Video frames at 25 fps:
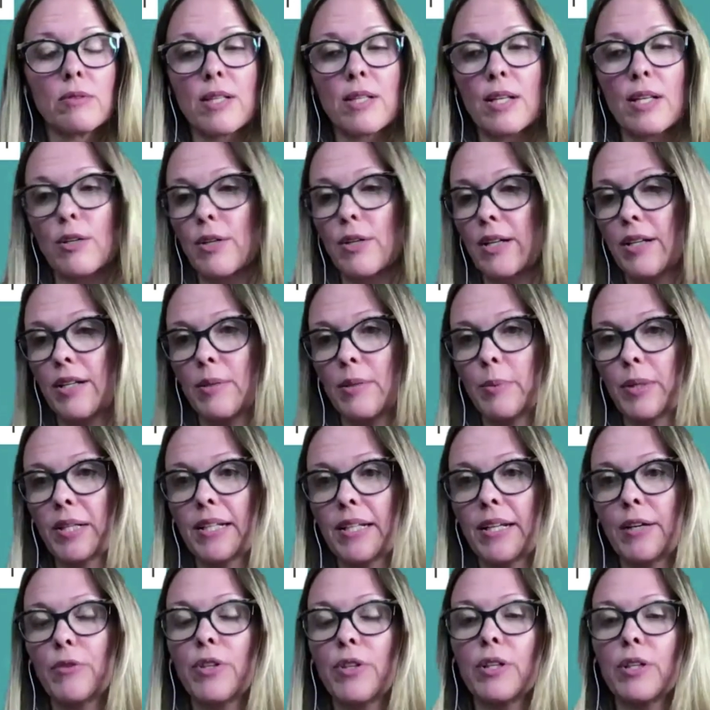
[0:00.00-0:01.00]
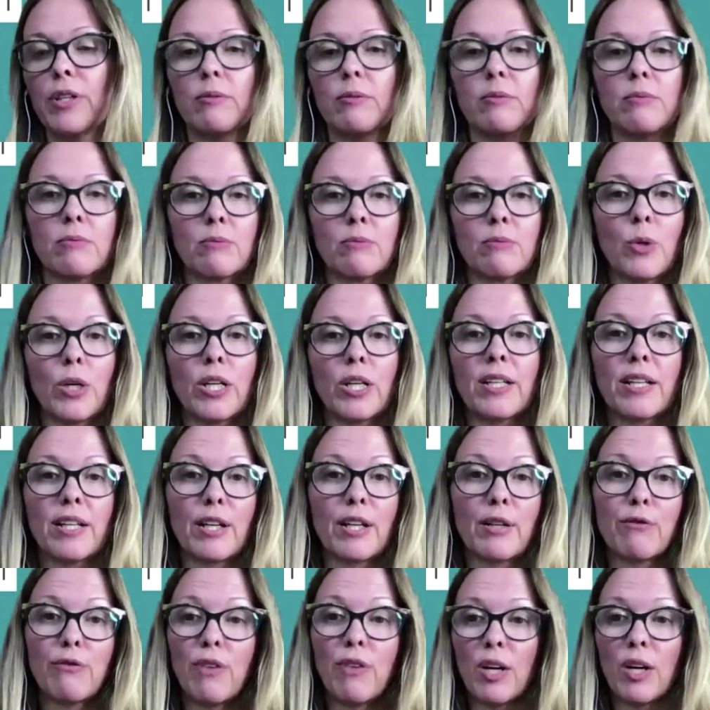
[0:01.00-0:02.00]
Now, anybody out there working
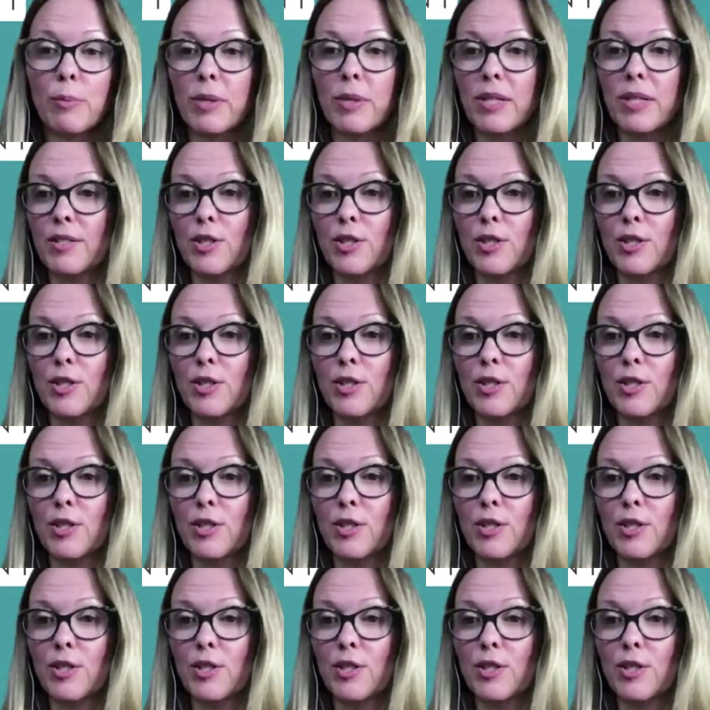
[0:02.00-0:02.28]
in pharma